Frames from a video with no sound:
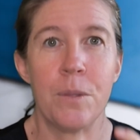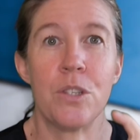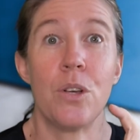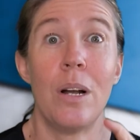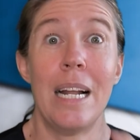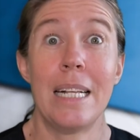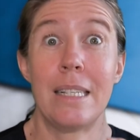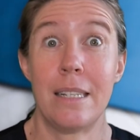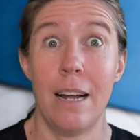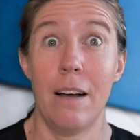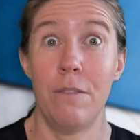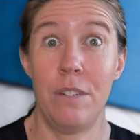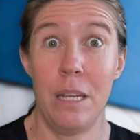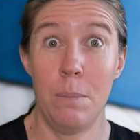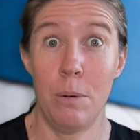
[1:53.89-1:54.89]
So let's
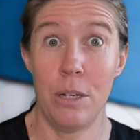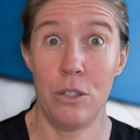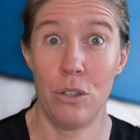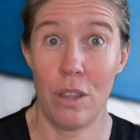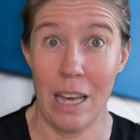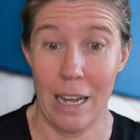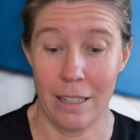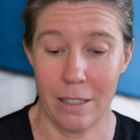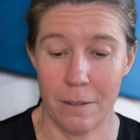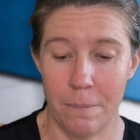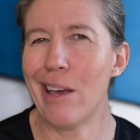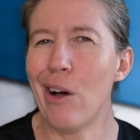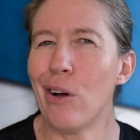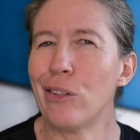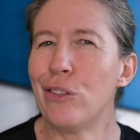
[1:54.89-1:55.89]
dive deeper into that.
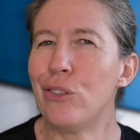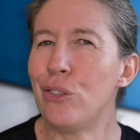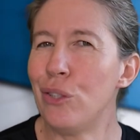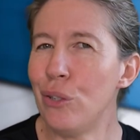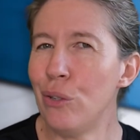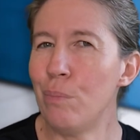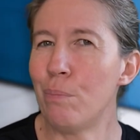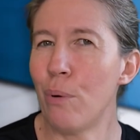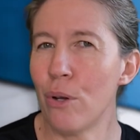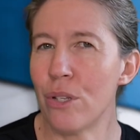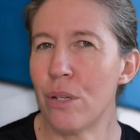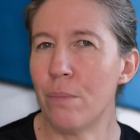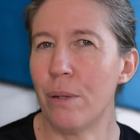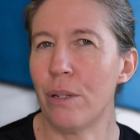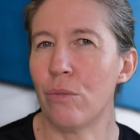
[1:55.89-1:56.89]
There are two
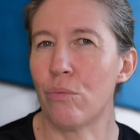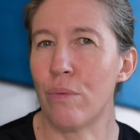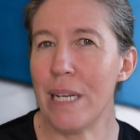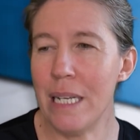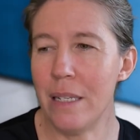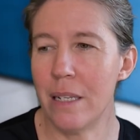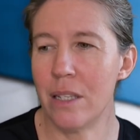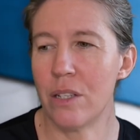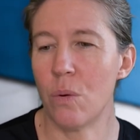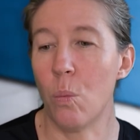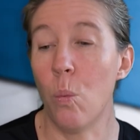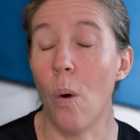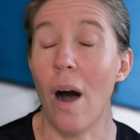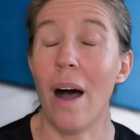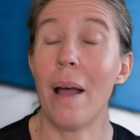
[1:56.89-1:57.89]
possible reasons
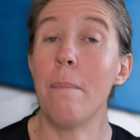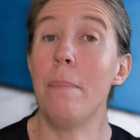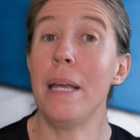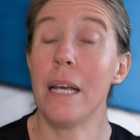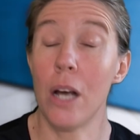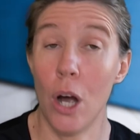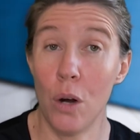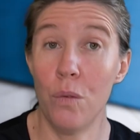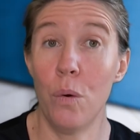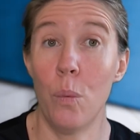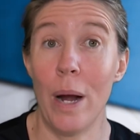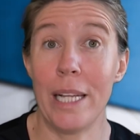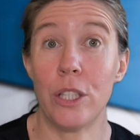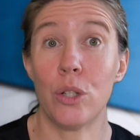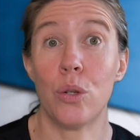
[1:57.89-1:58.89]
why being
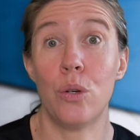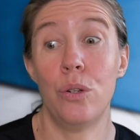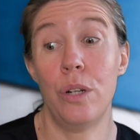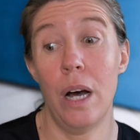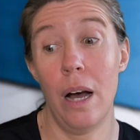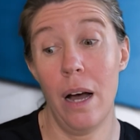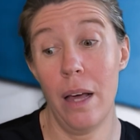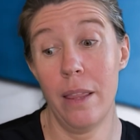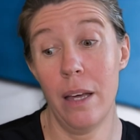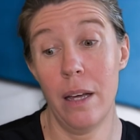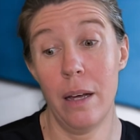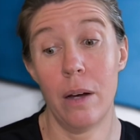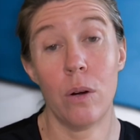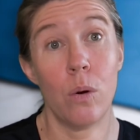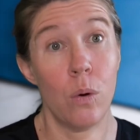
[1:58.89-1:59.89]
overweight could
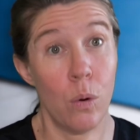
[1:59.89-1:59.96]
either